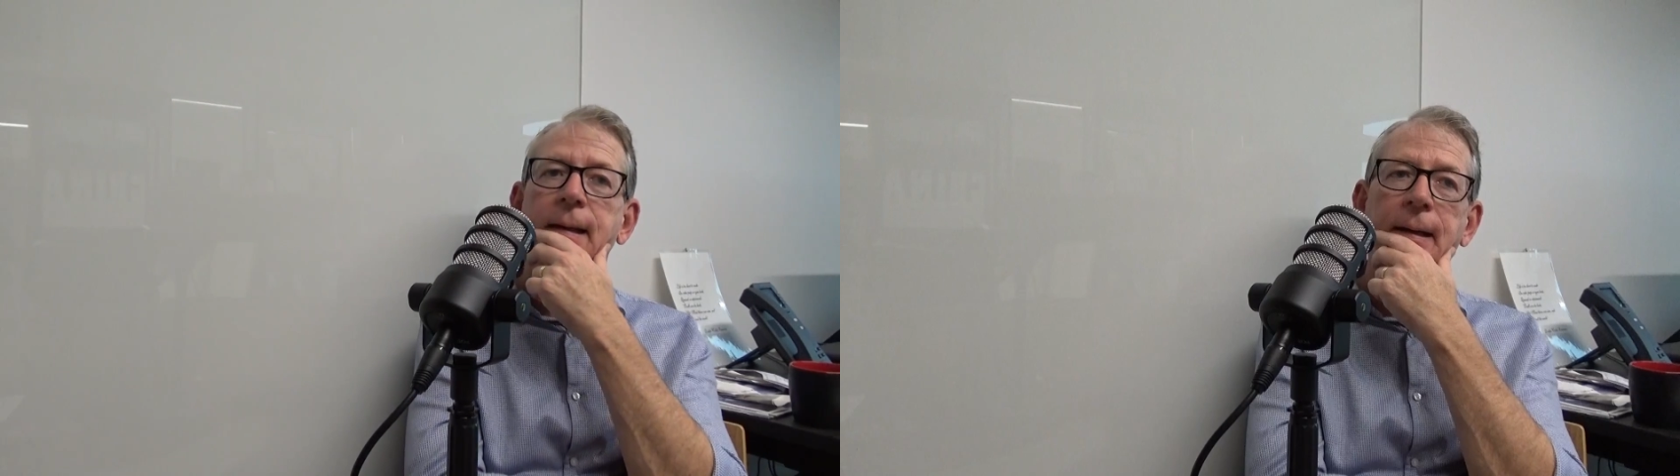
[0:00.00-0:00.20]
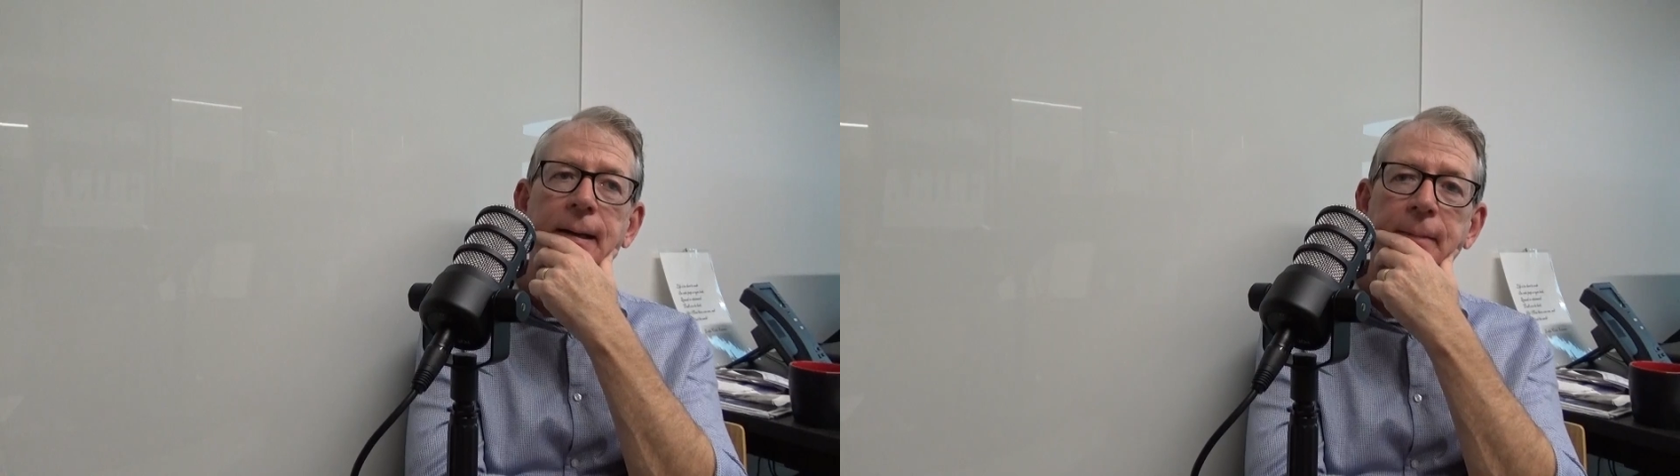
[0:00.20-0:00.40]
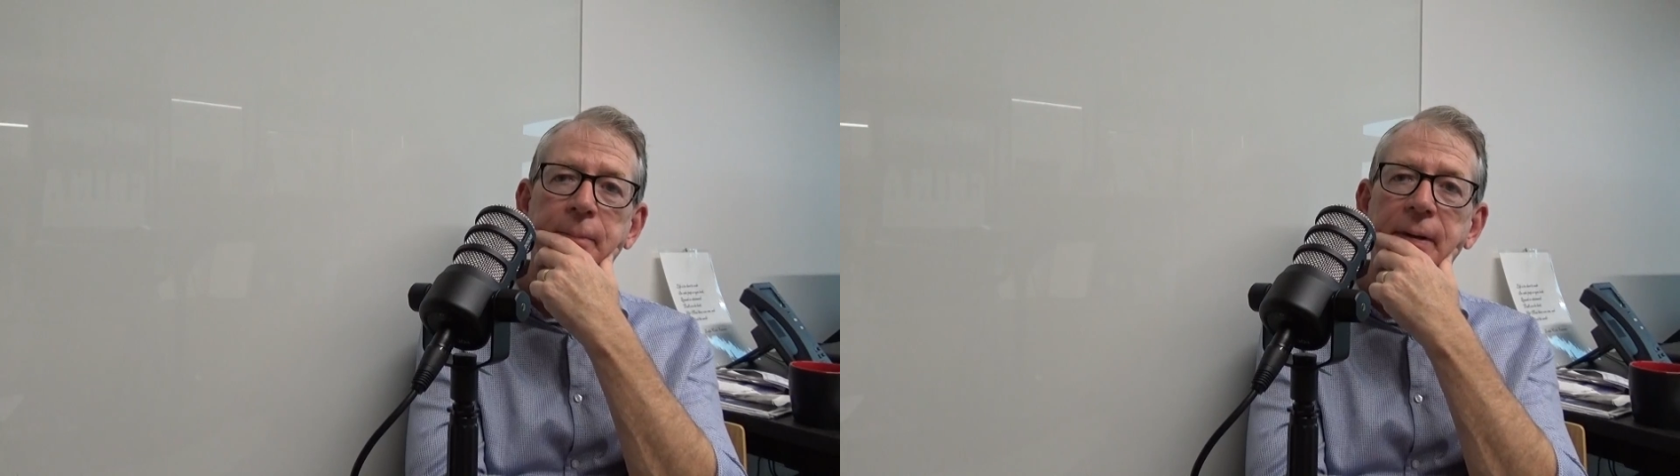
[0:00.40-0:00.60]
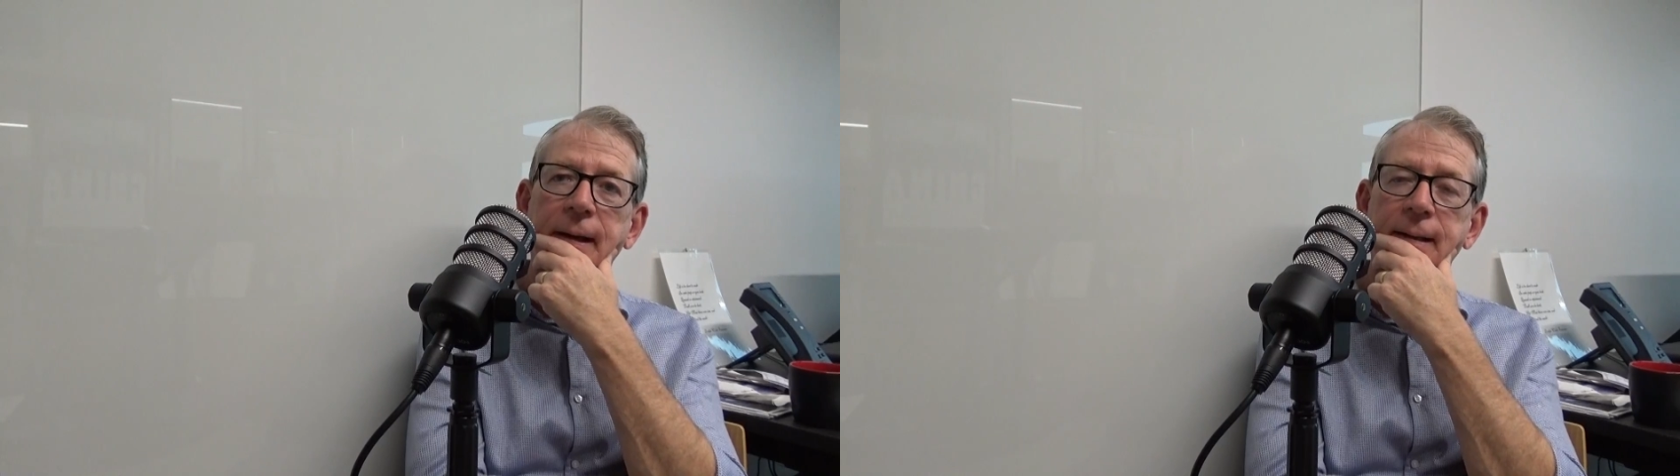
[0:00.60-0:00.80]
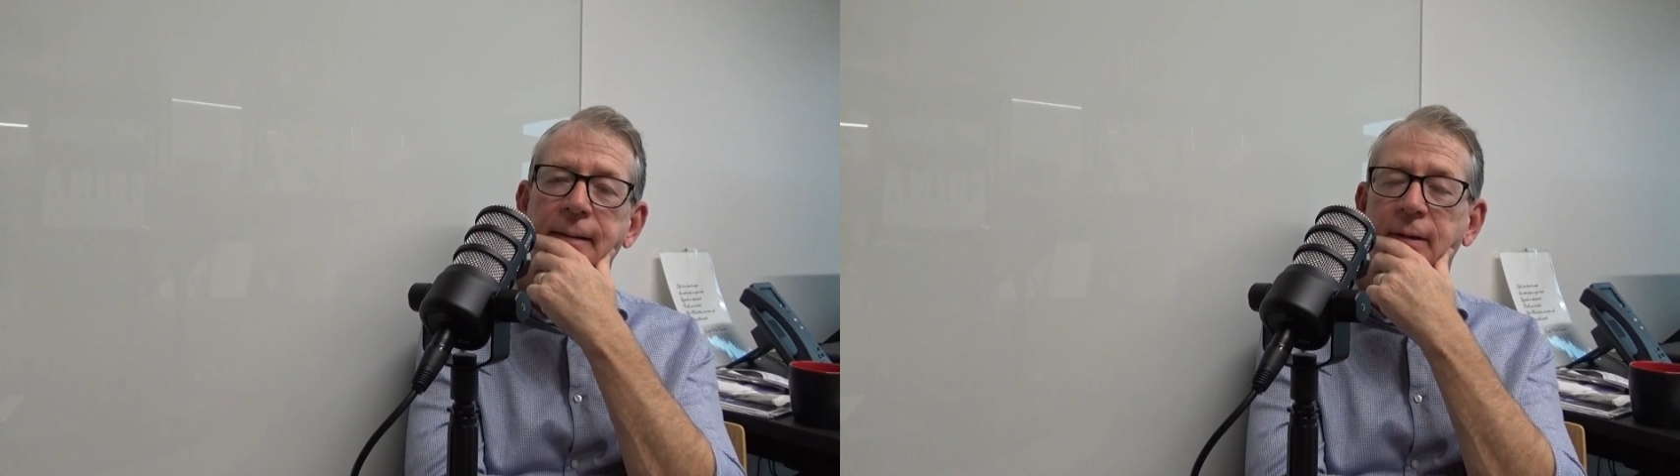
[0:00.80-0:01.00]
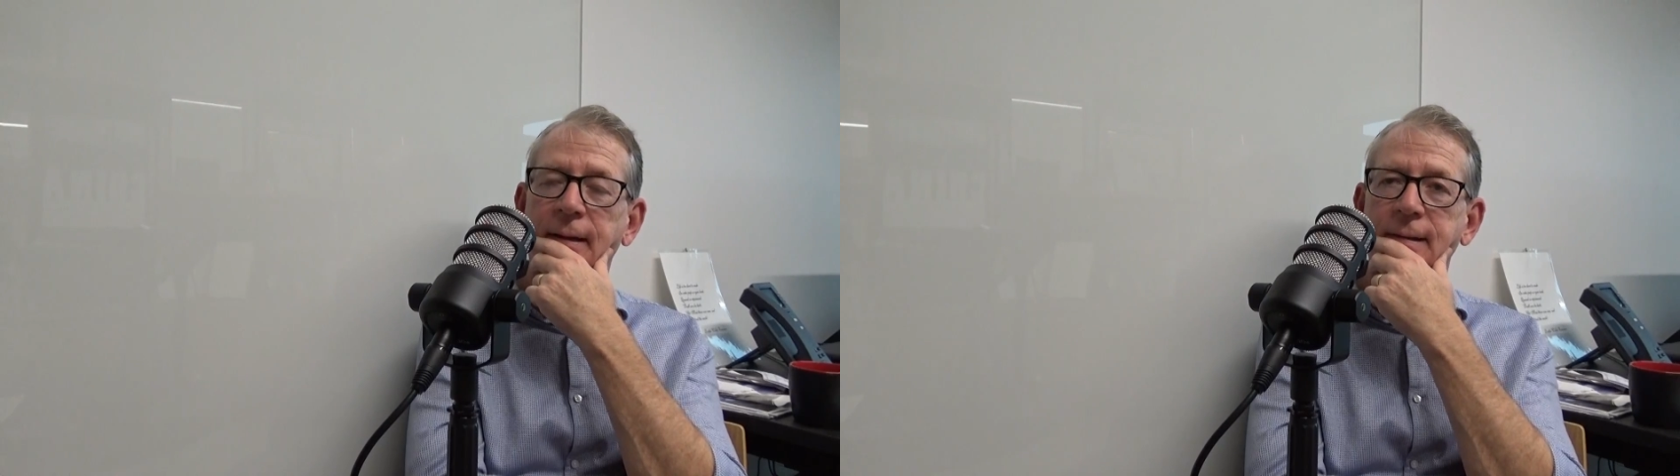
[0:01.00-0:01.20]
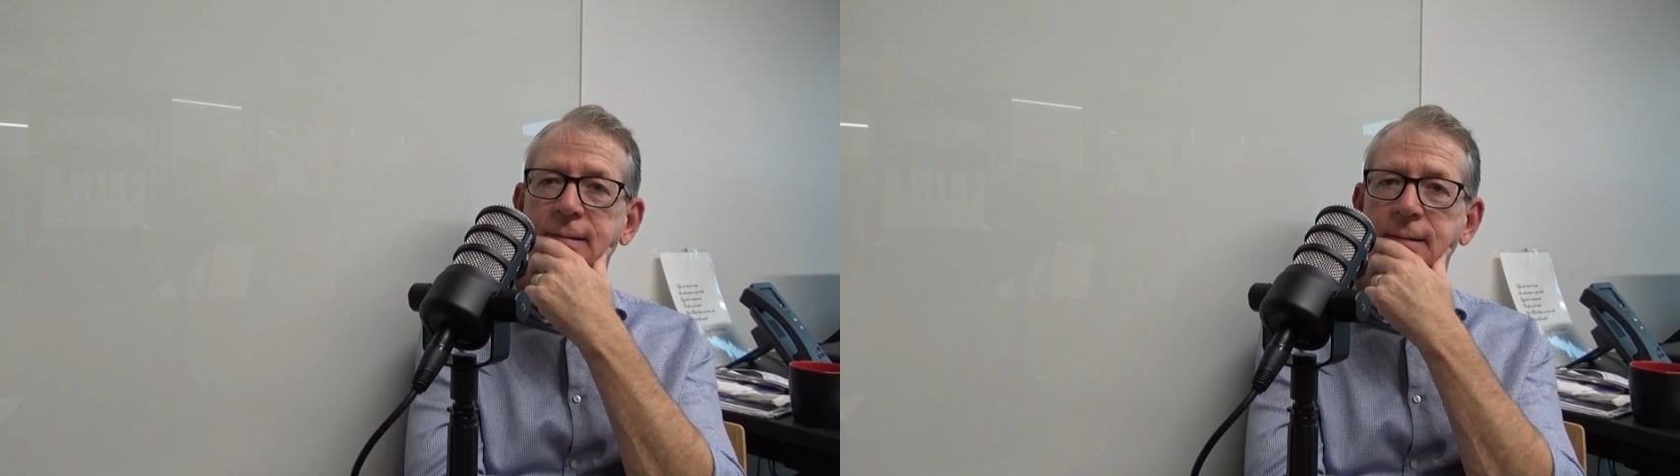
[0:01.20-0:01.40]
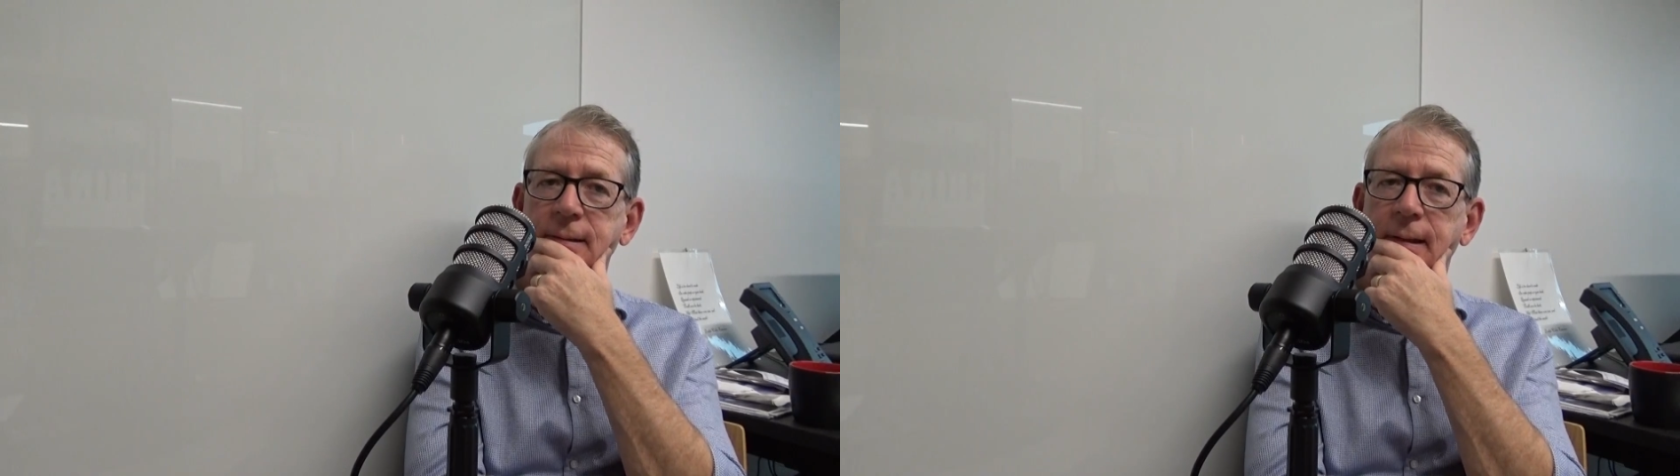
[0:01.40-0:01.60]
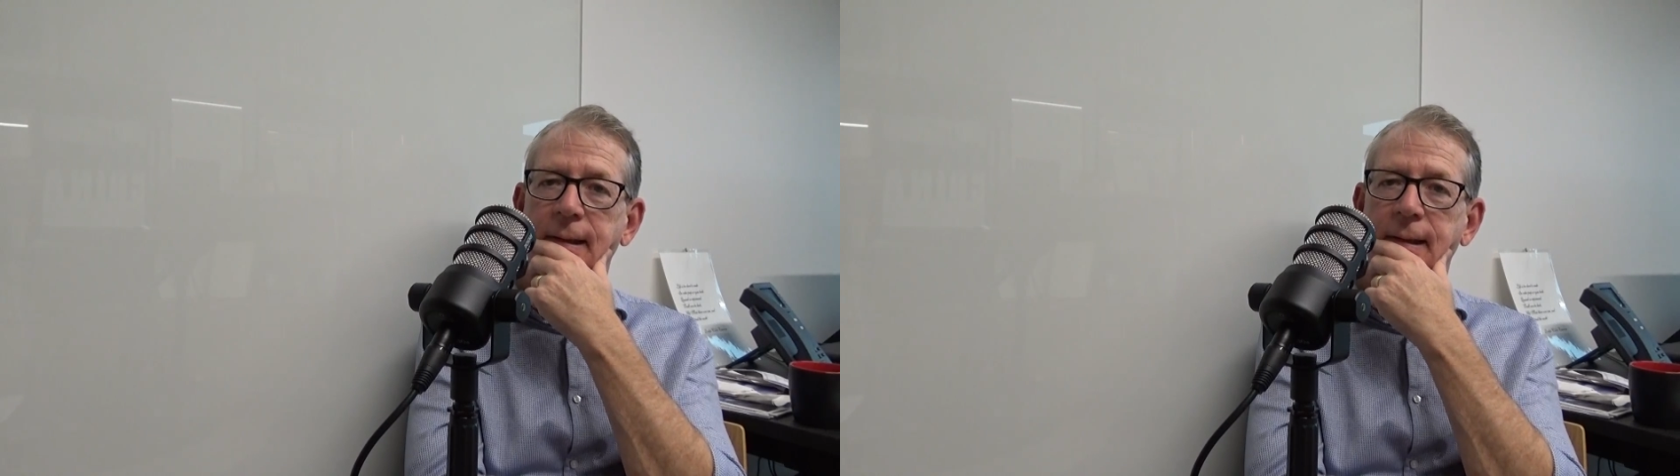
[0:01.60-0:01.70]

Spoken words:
but nevertheless